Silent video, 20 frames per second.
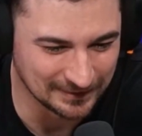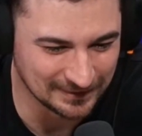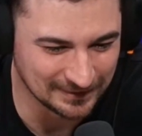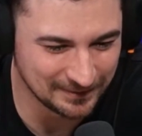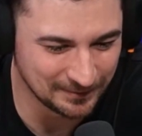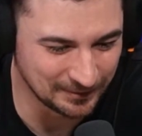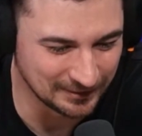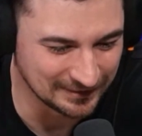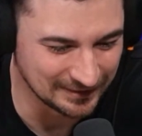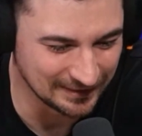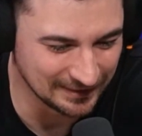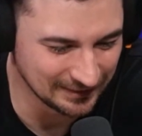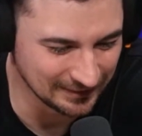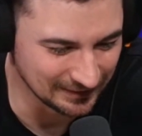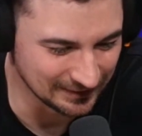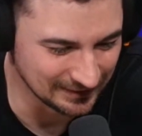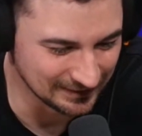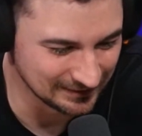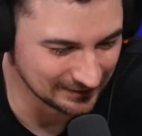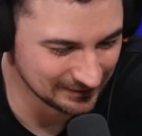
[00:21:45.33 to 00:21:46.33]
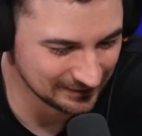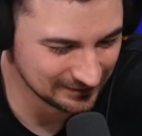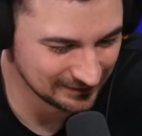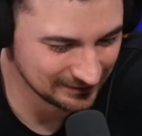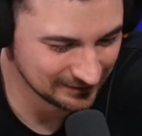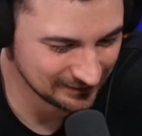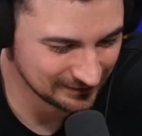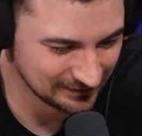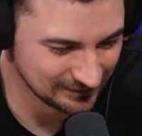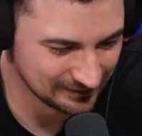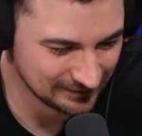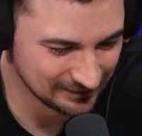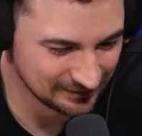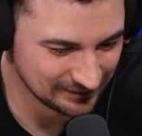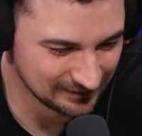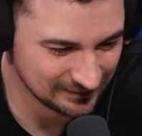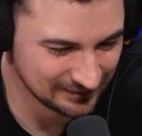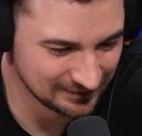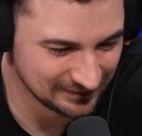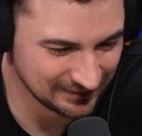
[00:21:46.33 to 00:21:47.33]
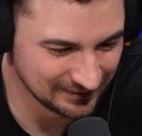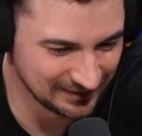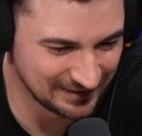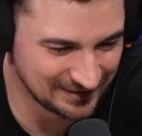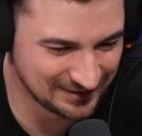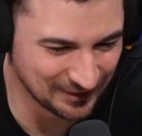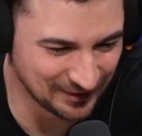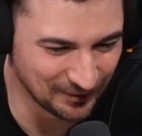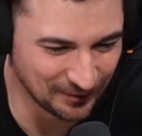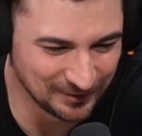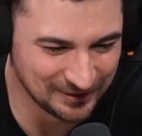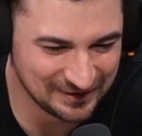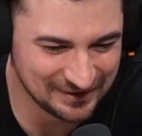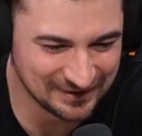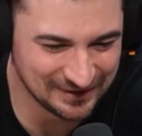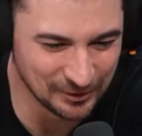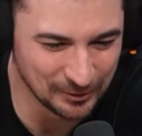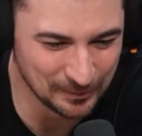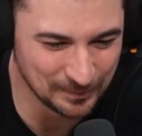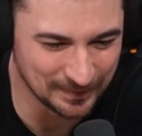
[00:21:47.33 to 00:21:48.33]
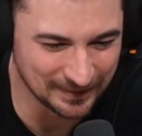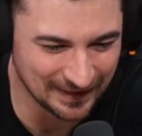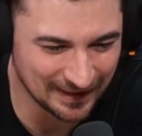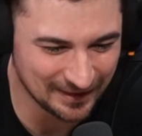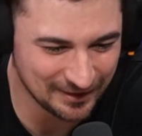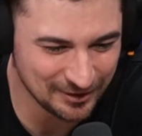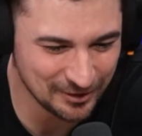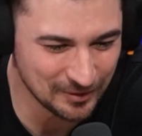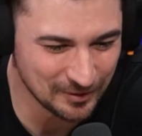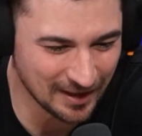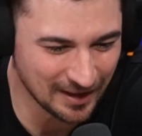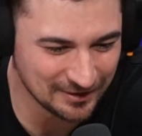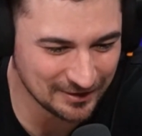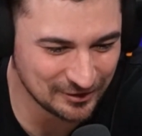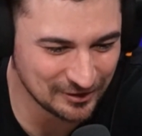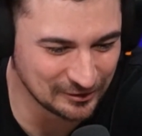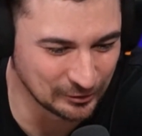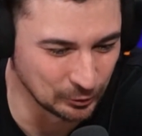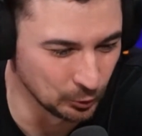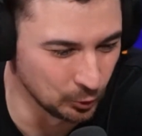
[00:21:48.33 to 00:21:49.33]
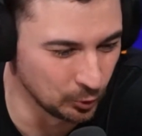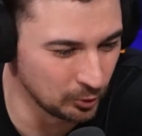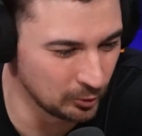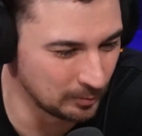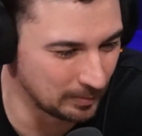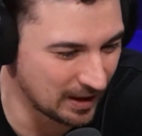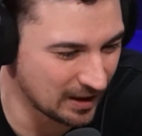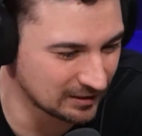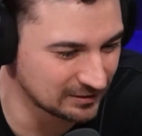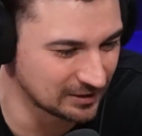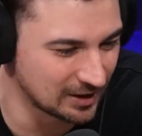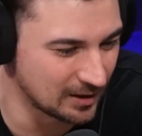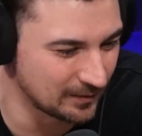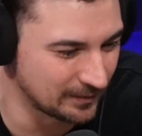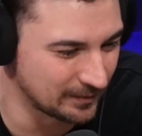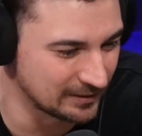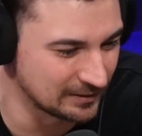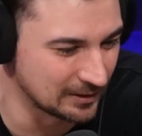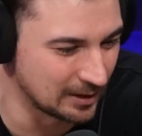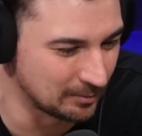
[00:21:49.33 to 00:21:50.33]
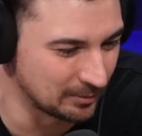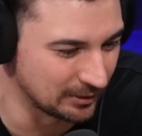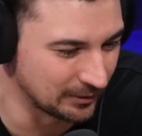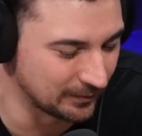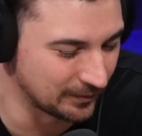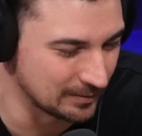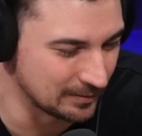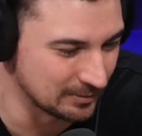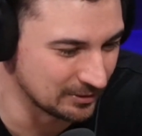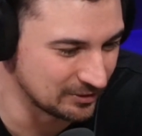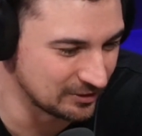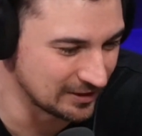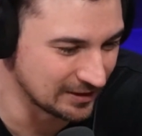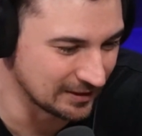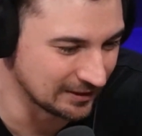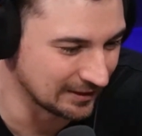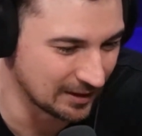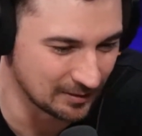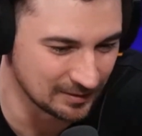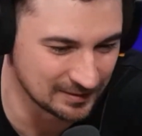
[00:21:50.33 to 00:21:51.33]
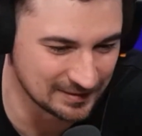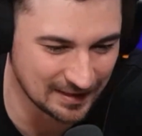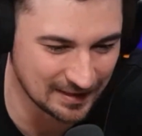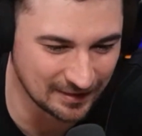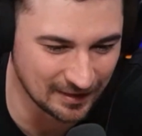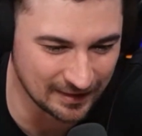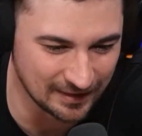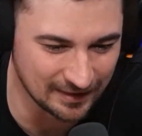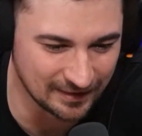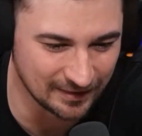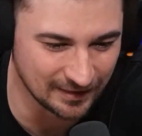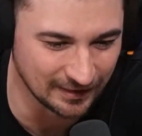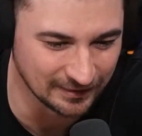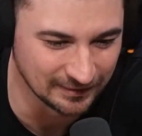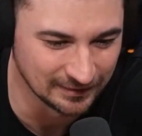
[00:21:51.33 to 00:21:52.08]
This is ridiculous. So stupid. How do you not just Google box office numbers for the machine? How is that not a thing?